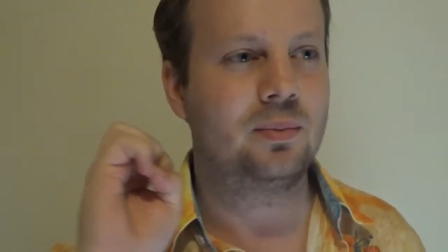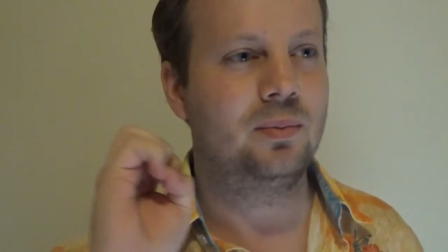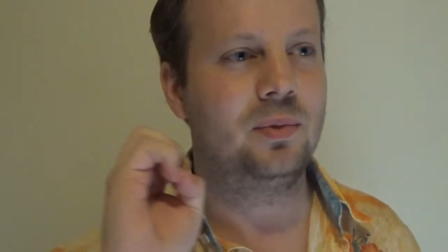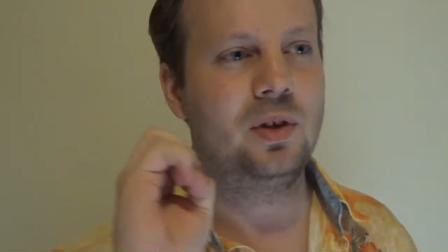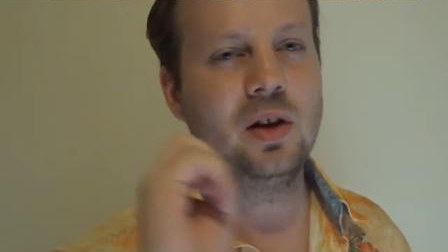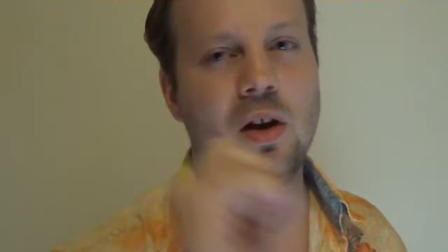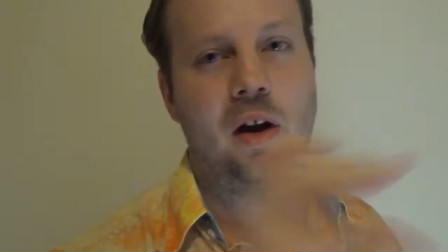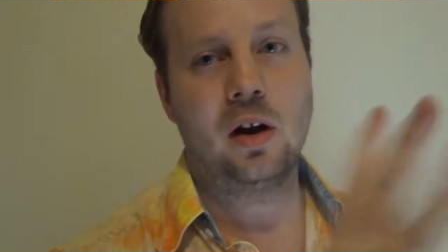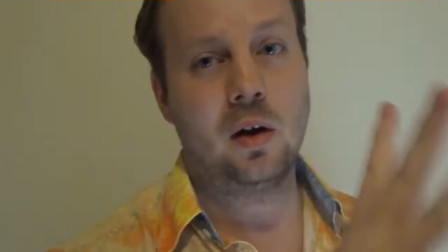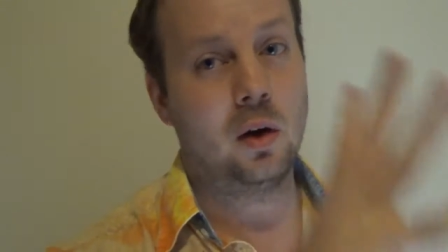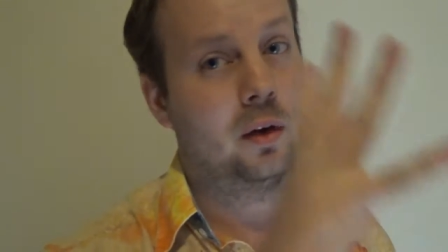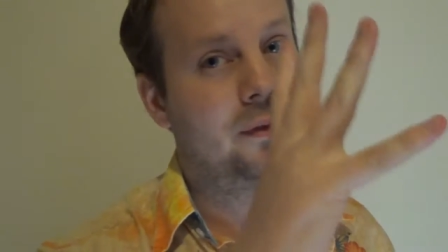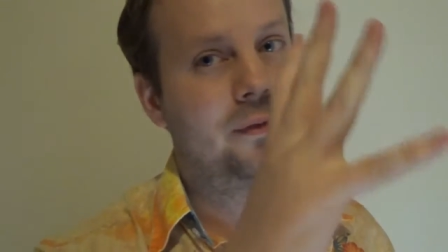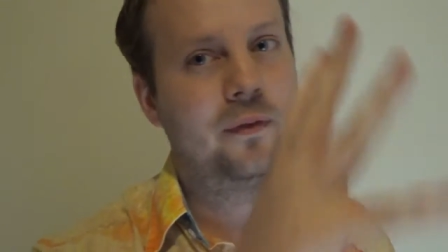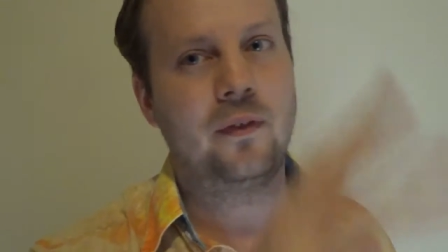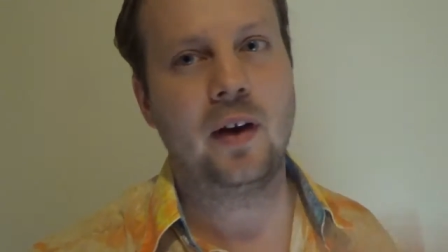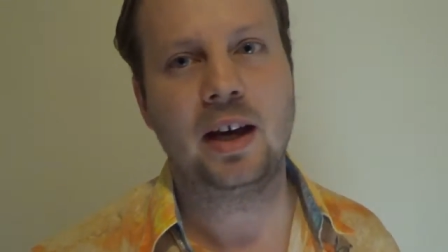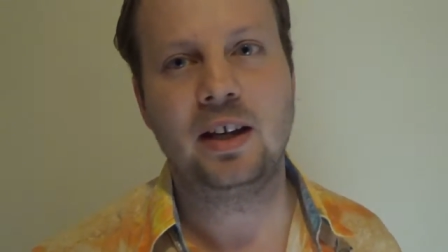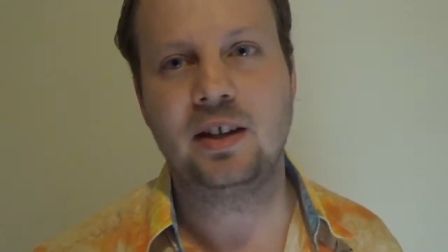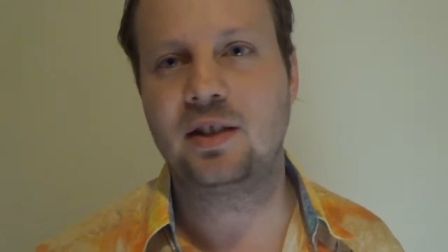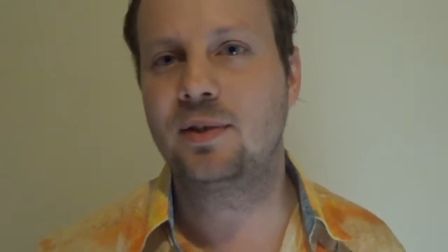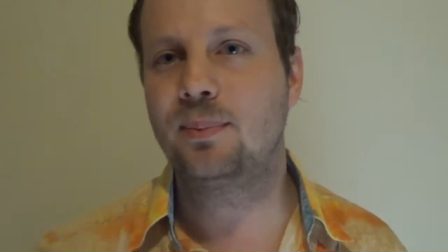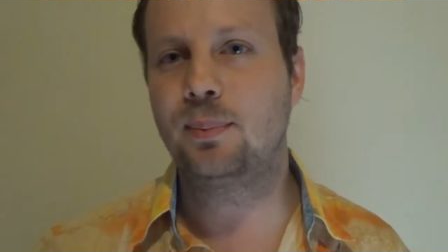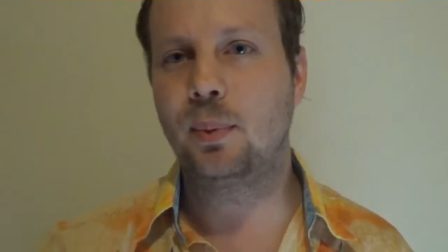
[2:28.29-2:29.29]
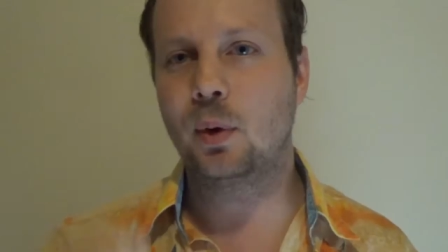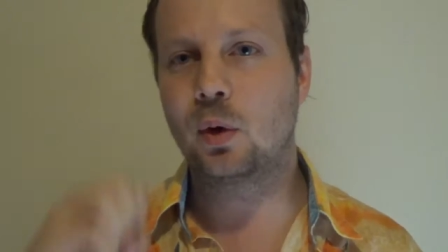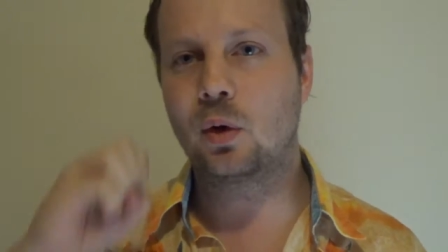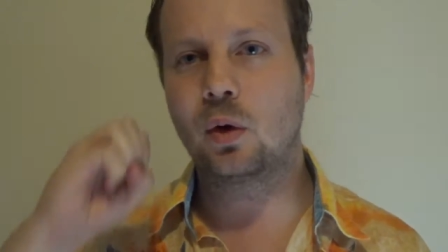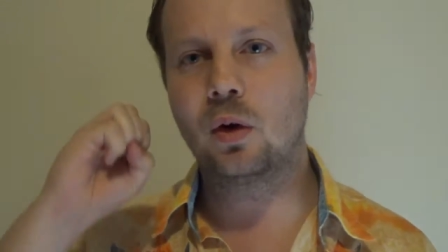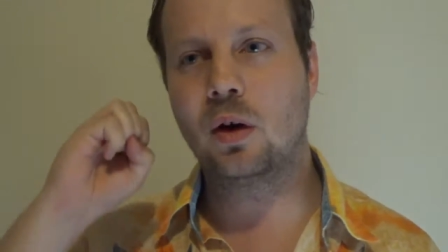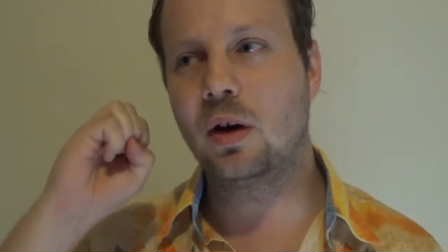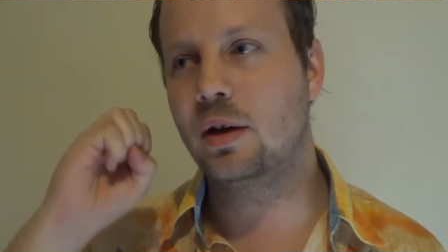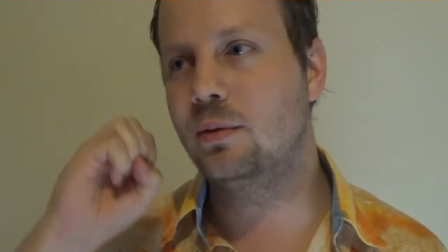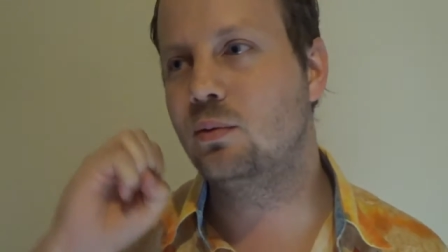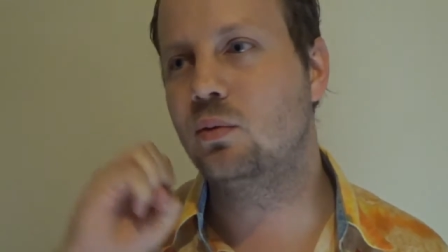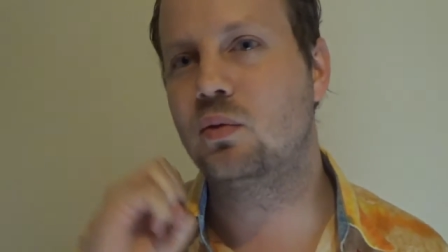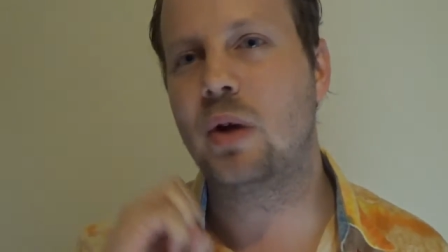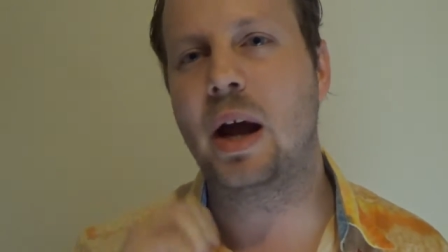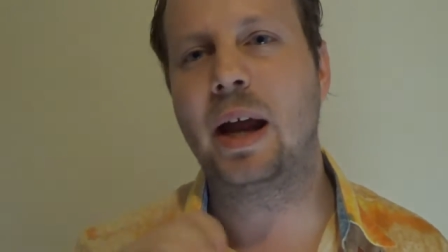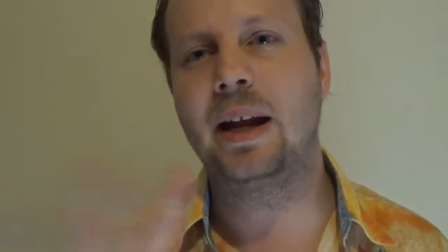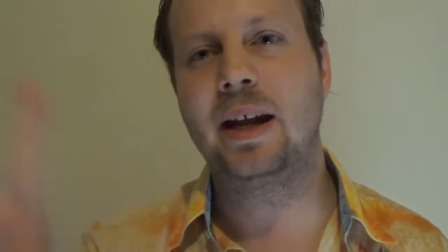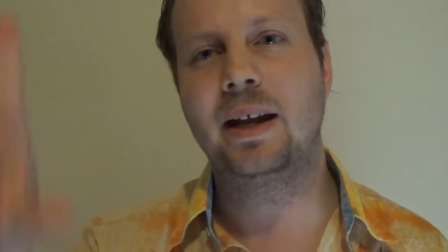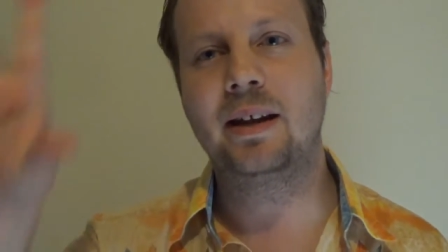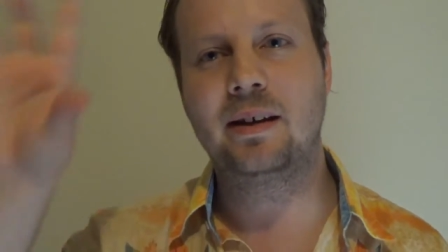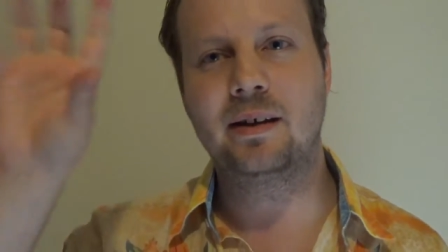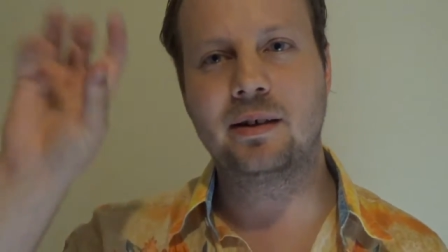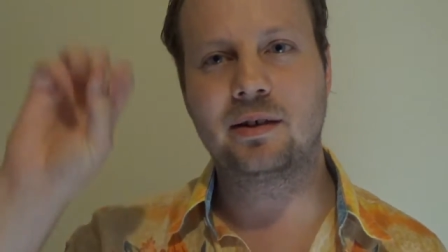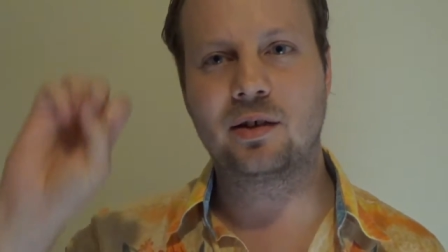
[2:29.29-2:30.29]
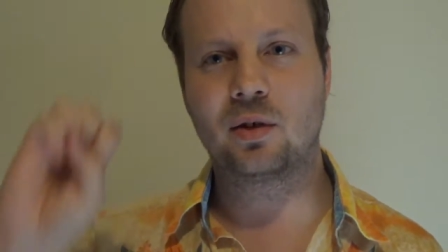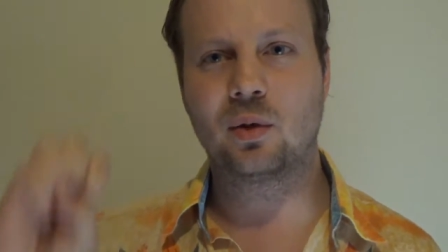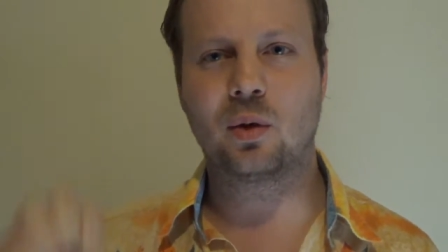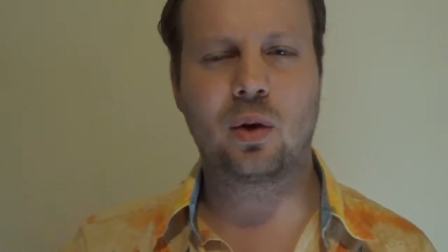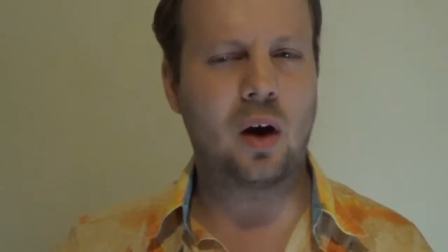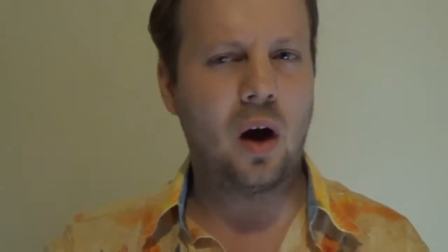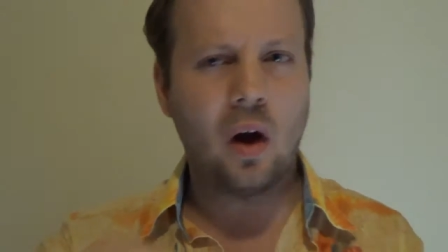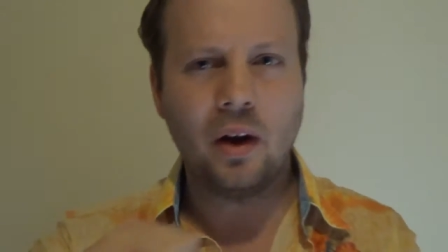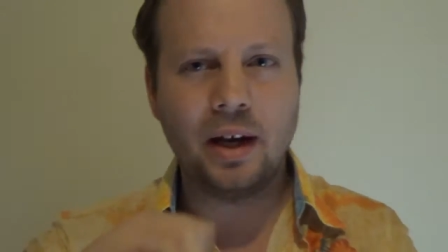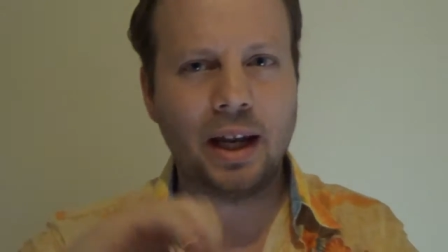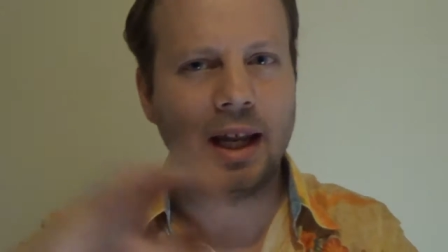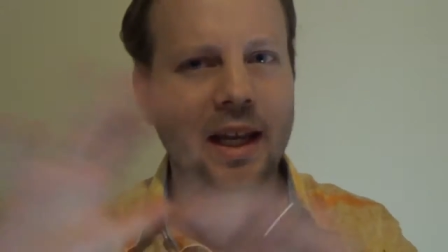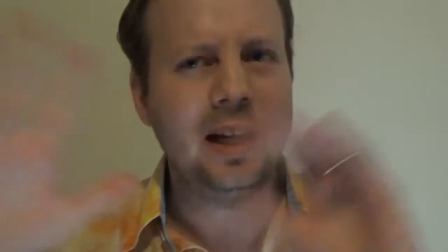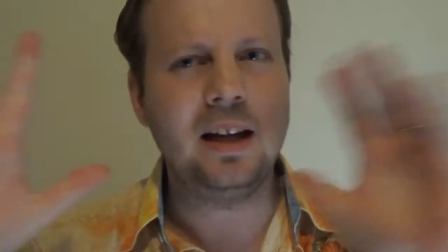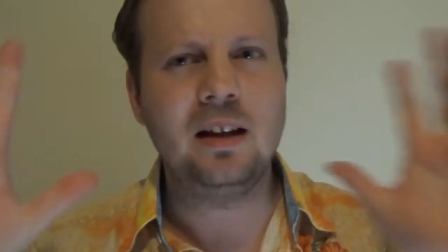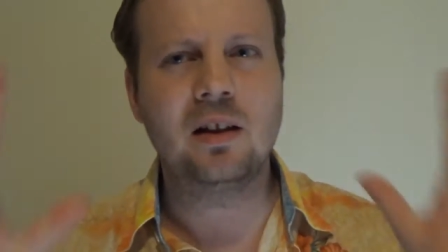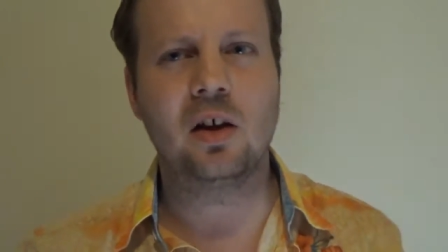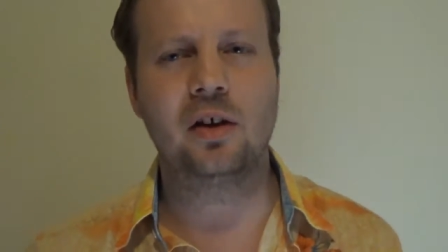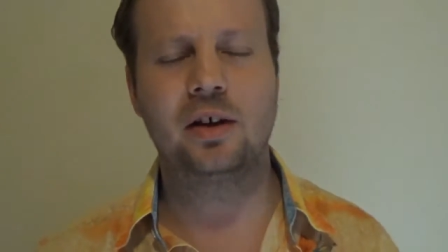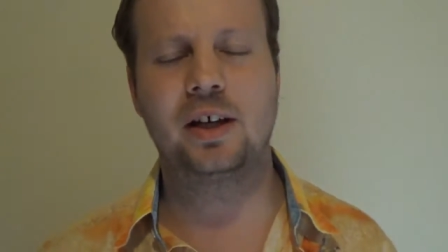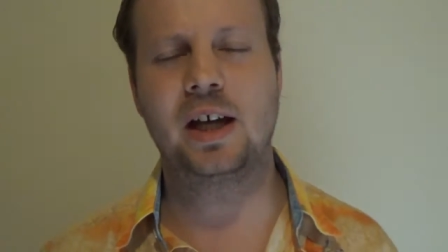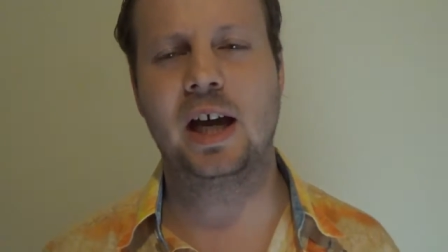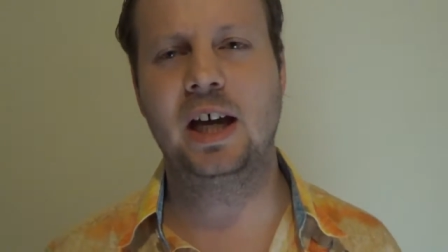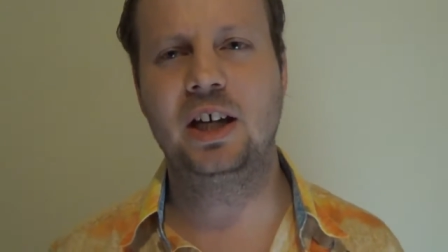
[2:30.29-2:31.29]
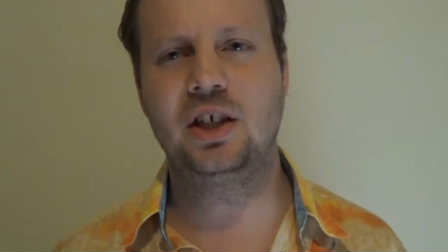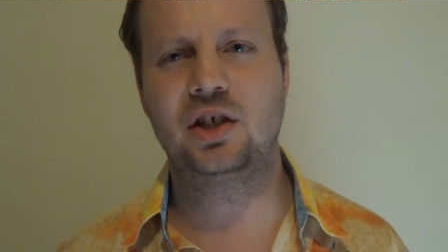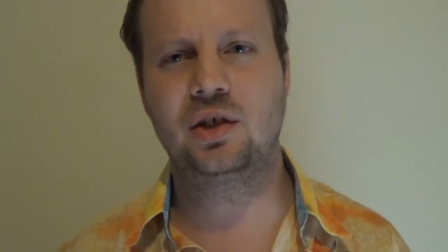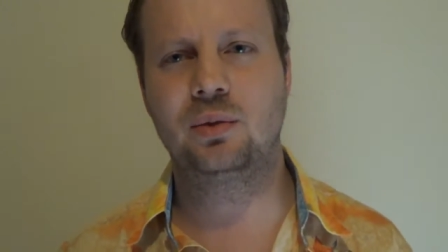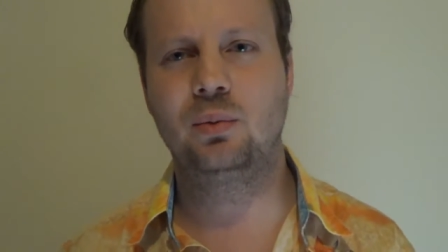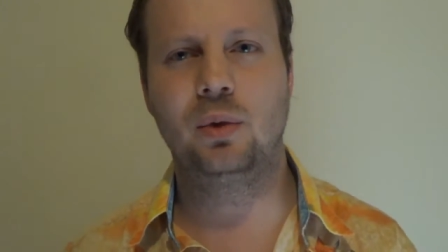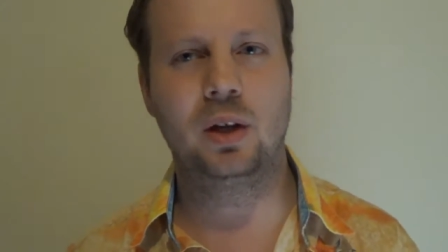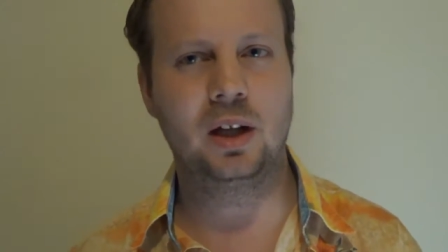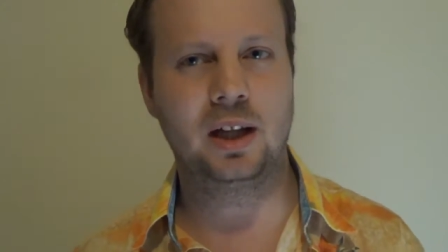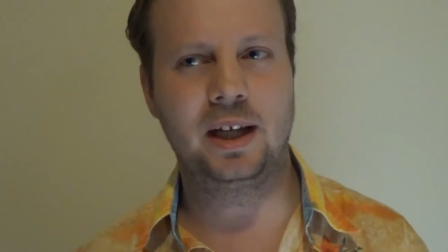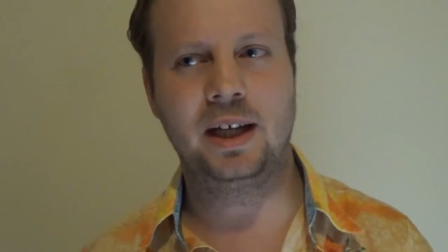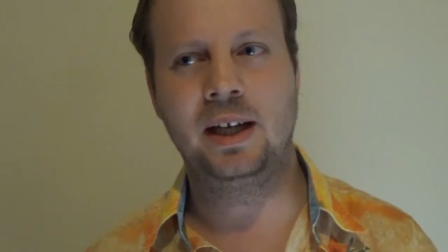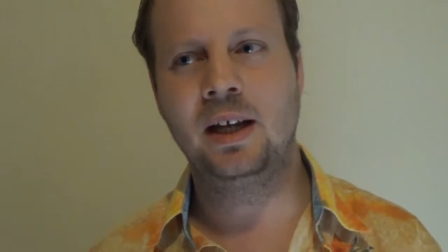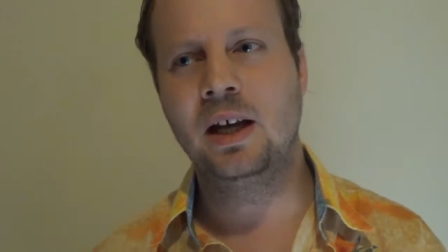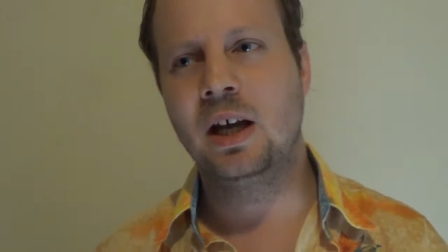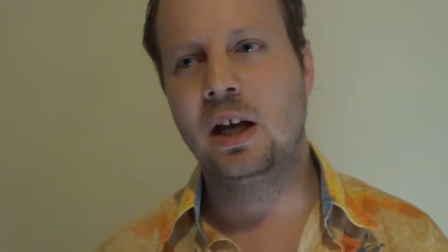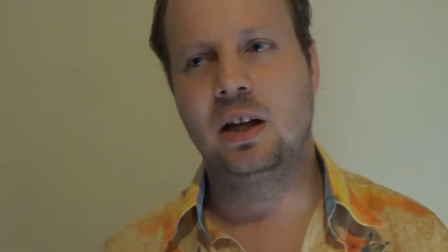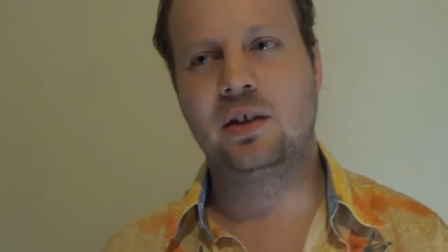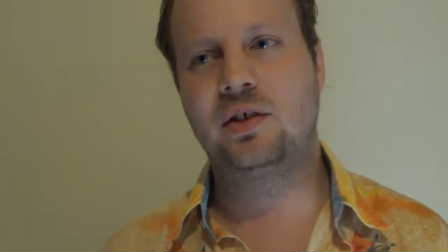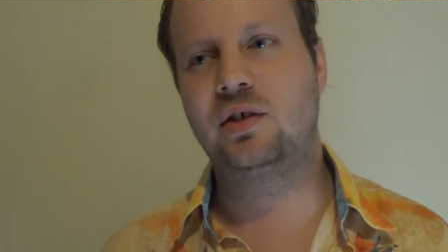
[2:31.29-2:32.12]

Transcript: you know, on Facebook or on Reddit or on any location really,